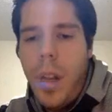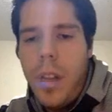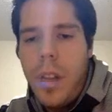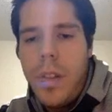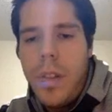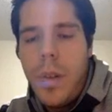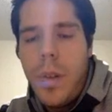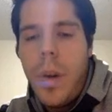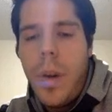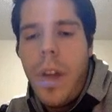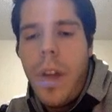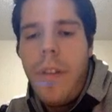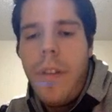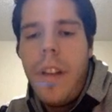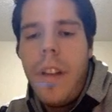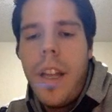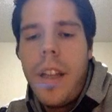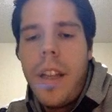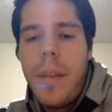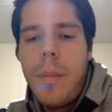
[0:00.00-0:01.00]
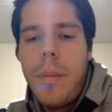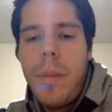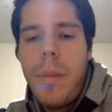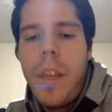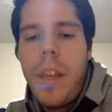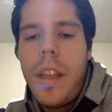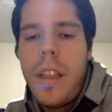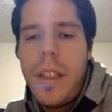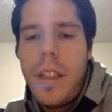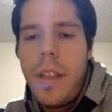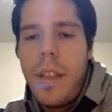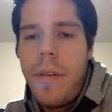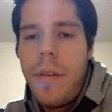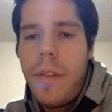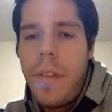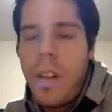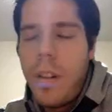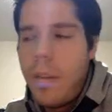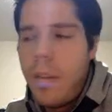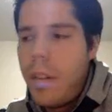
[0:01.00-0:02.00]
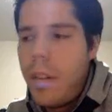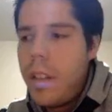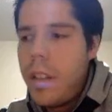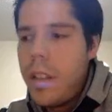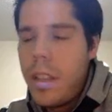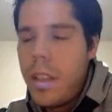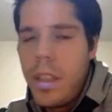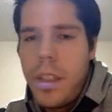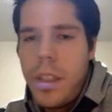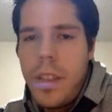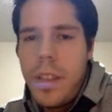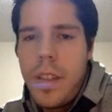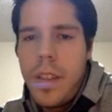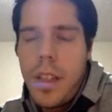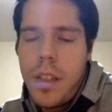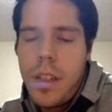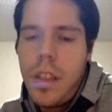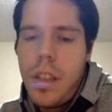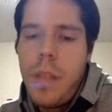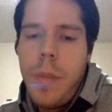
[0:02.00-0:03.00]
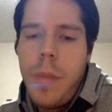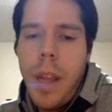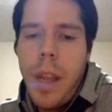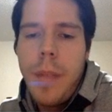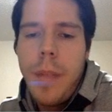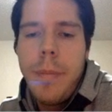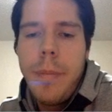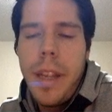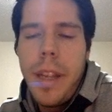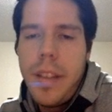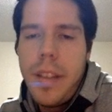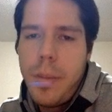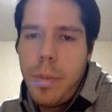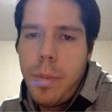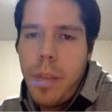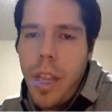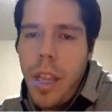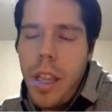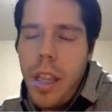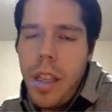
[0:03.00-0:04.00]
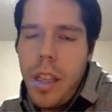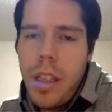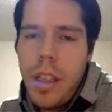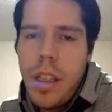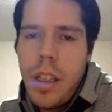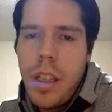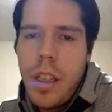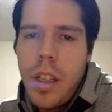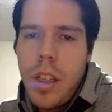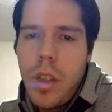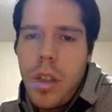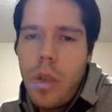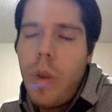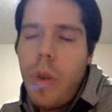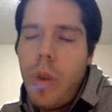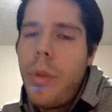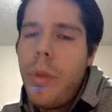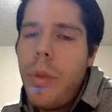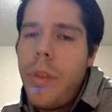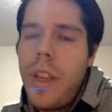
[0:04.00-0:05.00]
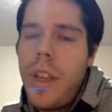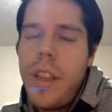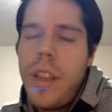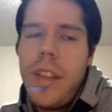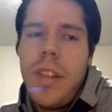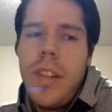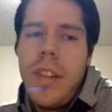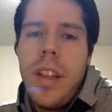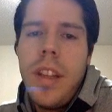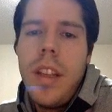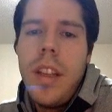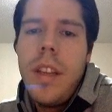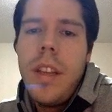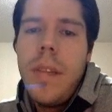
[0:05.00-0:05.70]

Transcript: so I feel like playing the Team Flare Grunt is actually my best play to remove the DCE